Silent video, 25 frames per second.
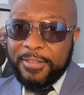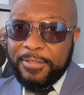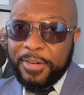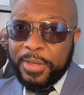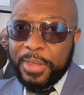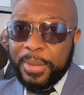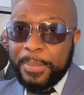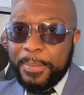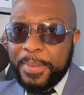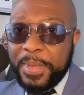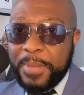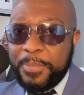
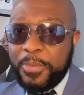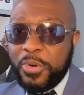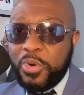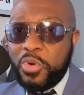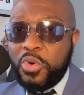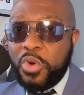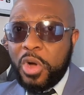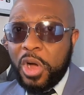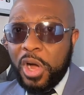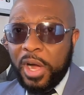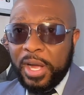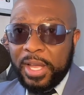For the
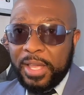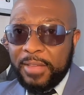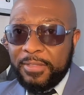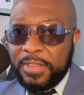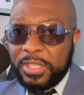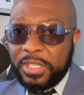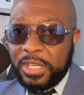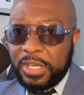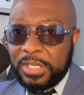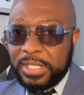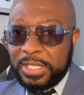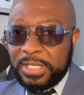people who are
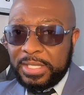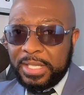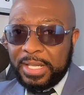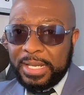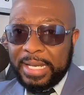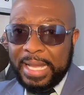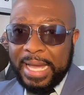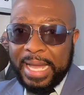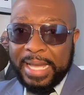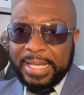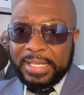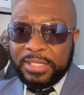giving us
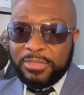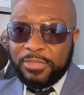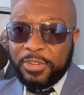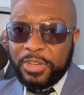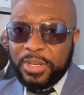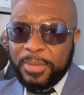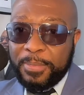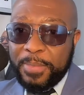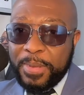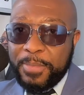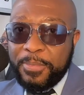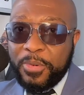the likes,
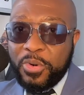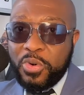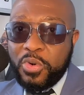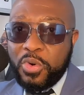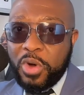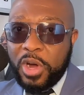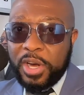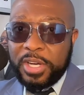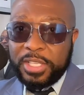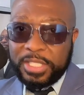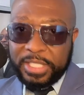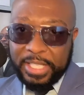for the
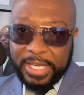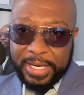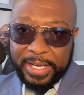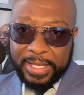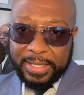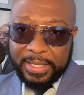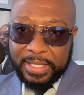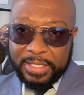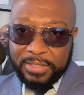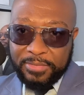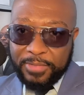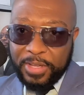people who are
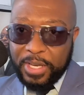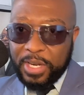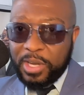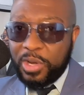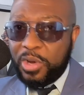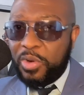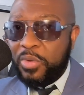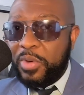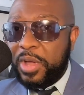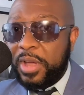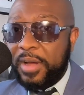sharing this video,